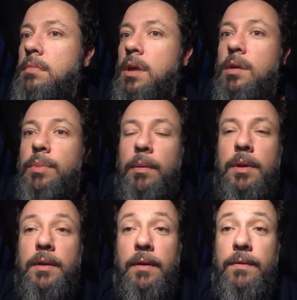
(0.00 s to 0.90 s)
You
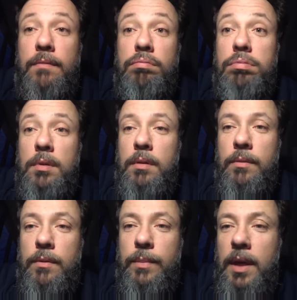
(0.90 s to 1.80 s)
probably, if
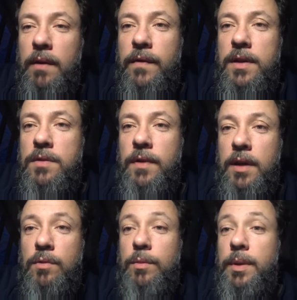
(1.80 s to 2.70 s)
being fist
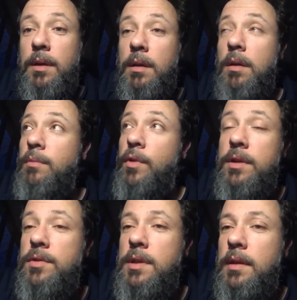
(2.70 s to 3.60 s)
fucked would be a lot more
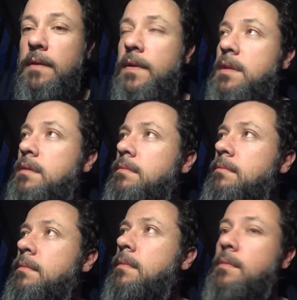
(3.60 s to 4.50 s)
interesting than this,
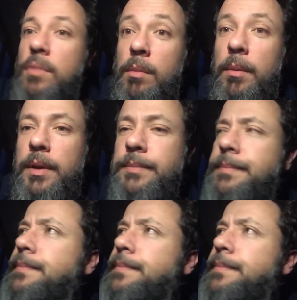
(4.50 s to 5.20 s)
probably.